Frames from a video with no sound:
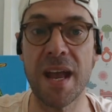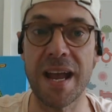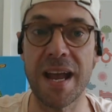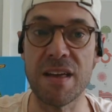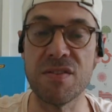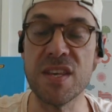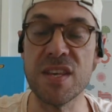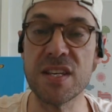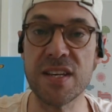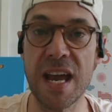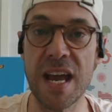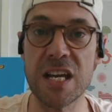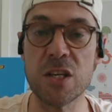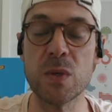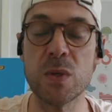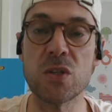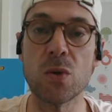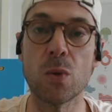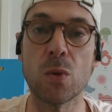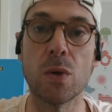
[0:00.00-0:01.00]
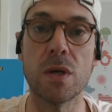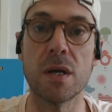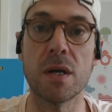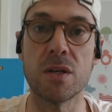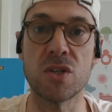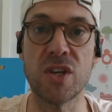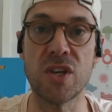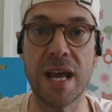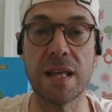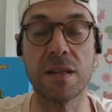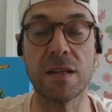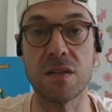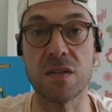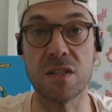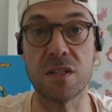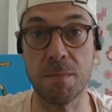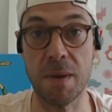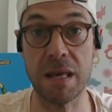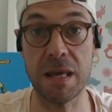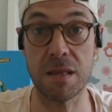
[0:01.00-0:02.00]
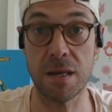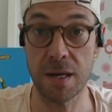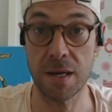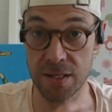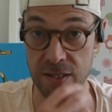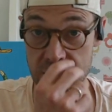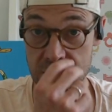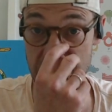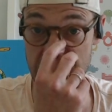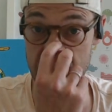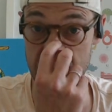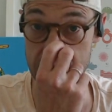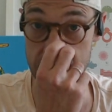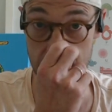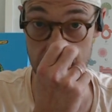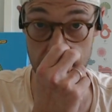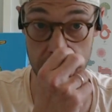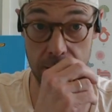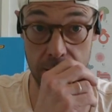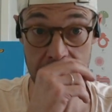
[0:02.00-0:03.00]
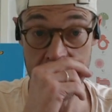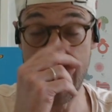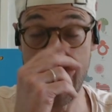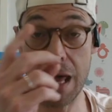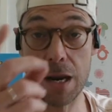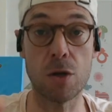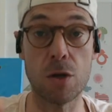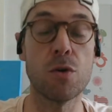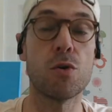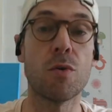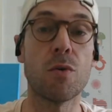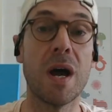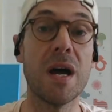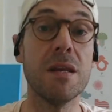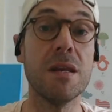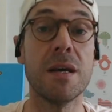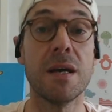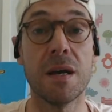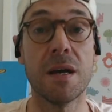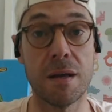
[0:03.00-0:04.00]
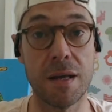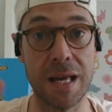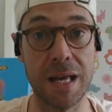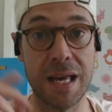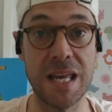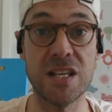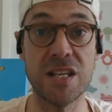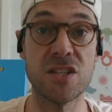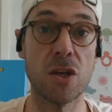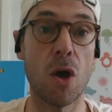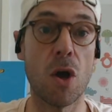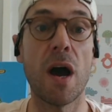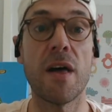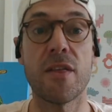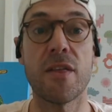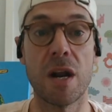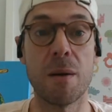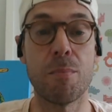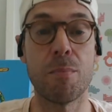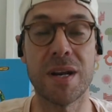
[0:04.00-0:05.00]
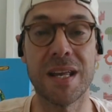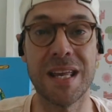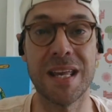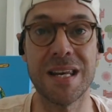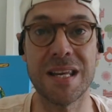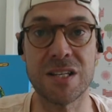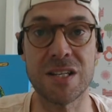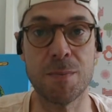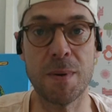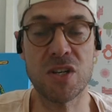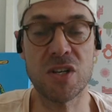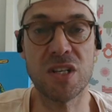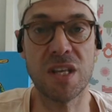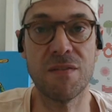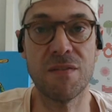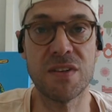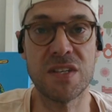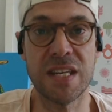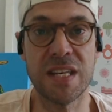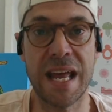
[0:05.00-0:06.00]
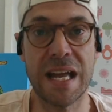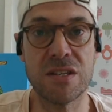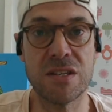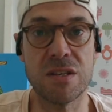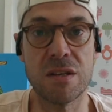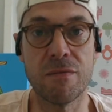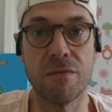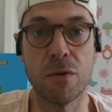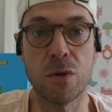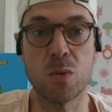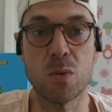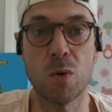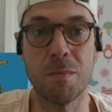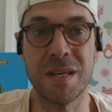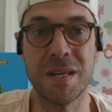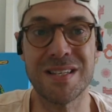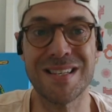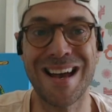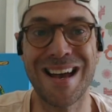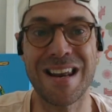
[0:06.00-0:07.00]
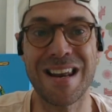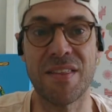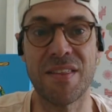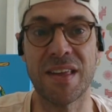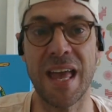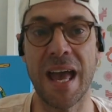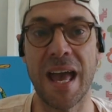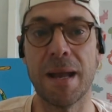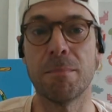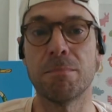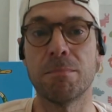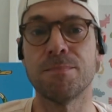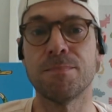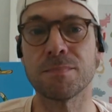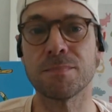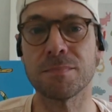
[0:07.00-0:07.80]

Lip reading: In this case, we saw Jalen Smith, Sticks. He had a good run. He's the guy that I bring in, especially if it's announced that Vooch will miss another game.